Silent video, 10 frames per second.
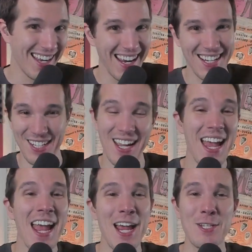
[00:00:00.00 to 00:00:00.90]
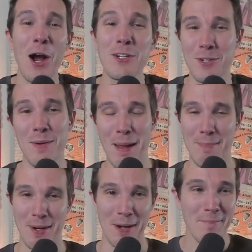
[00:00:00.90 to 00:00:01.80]
It's hard to
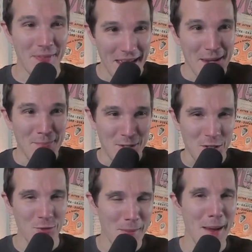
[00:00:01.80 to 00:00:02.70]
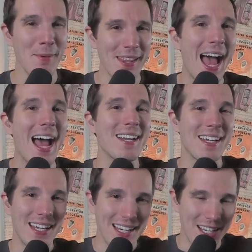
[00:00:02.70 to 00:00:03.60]
remember, but just remember that
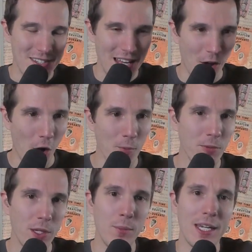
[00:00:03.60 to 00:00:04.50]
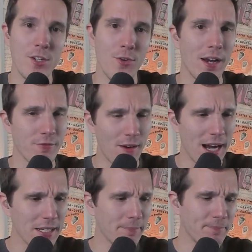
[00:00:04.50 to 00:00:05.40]
because then hopefully we can try and
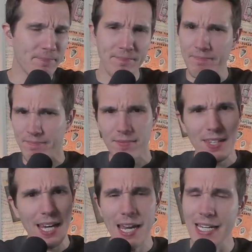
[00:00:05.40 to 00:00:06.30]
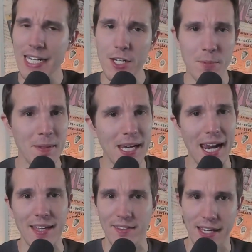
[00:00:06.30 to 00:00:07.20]
find him and he could be
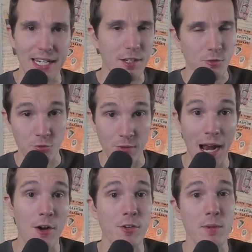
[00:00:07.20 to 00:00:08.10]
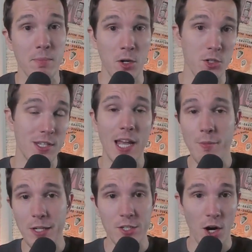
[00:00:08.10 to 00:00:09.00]
a late round person that
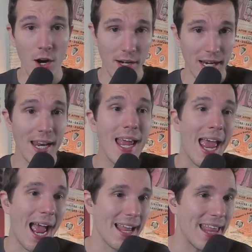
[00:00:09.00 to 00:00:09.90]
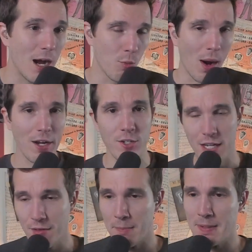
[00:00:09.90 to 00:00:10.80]
we target at that wide
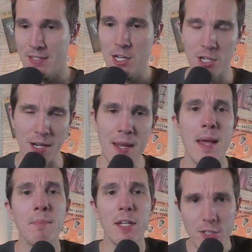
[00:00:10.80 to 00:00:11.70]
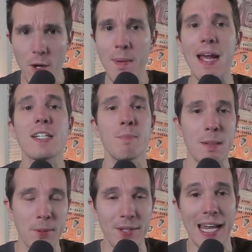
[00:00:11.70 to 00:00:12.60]
receiver position. But let's go back to
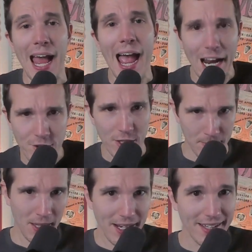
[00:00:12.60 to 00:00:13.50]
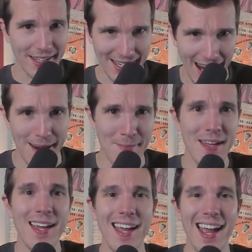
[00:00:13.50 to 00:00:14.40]
people that actually played in the game
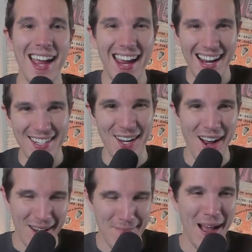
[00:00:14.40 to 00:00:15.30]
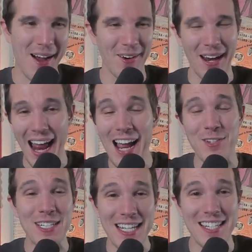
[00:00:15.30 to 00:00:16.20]
and talk about and
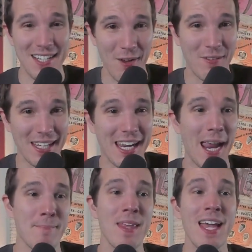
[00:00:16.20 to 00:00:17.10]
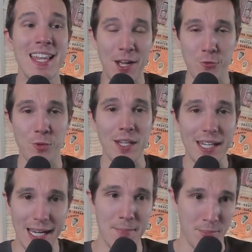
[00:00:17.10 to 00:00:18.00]
actually did stuff in the game that
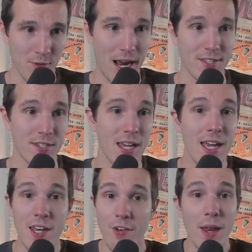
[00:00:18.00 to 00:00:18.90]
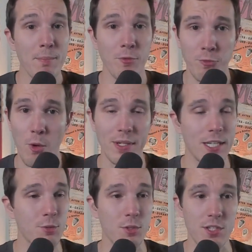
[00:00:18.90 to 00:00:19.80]
really impressed. Now, number 4,
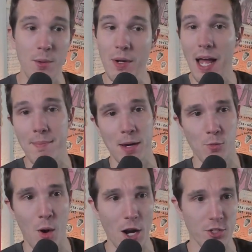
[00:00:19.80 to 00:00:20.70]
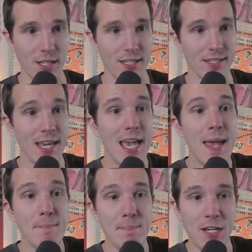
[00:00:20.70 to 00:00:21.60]
this was someone on my watch list,
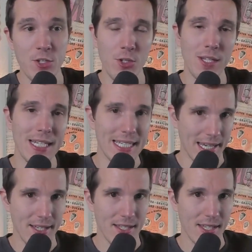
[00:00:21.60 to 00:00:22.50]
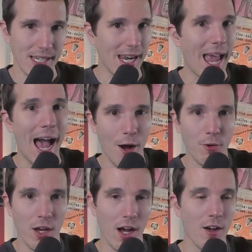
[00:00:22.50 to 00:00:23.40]
Mitchell Tinsley
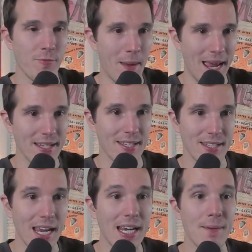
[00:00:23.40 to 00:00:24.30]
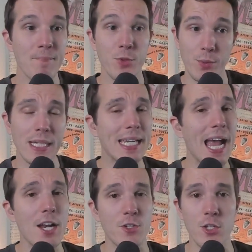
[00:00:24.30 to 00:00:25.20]
out of Penn State. 3
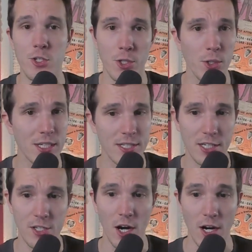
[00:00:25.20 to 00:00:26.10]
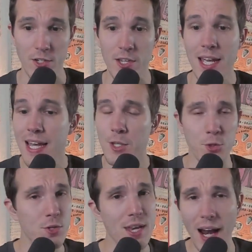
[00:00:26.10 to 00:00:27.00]
catches, 36 yards.
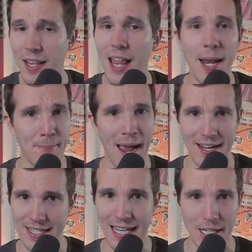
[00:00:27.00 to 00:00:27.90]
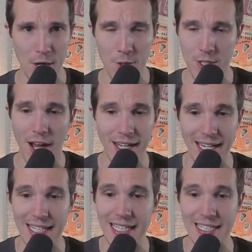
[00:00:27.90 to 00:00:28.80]
There's not a lot of passing that goes on
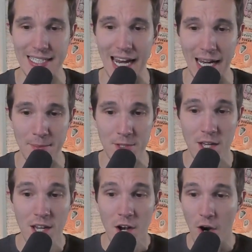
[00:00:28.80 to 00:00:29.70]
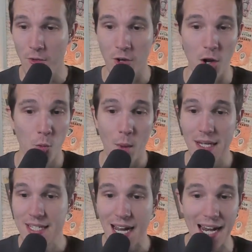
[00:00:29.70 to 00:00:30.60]
in these games. Overall, one
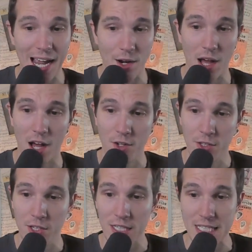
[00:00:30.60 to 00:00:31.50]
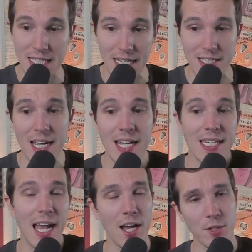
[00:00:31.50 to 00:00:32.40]
side had 136,
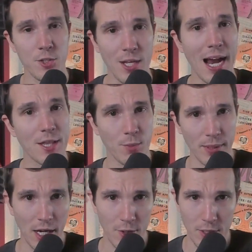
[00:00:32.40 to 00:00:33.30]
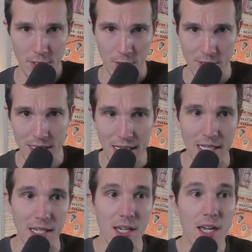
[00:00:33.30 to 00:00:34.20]
the other side
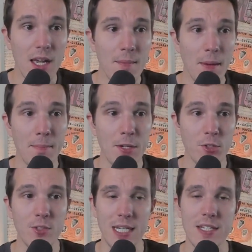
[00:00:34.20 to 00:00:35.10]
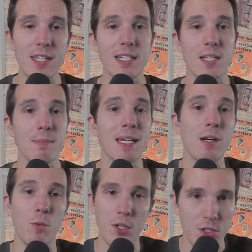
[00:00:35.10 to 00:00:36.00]
313. But Mitchell Tinsley, to me,
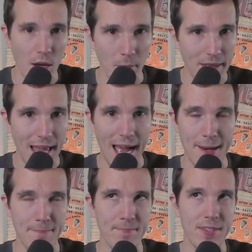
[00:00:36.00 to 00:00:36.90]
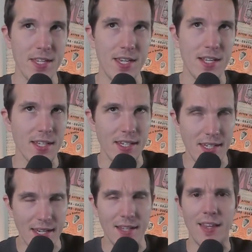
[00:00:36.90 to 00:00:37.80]
was someone that,
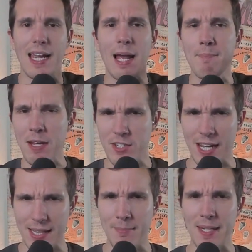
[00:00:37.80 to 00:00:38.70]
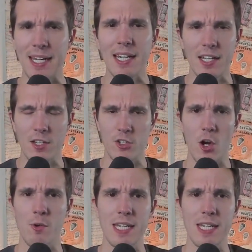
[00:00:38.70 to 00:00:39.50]
like I mentioned at the beginning of the show,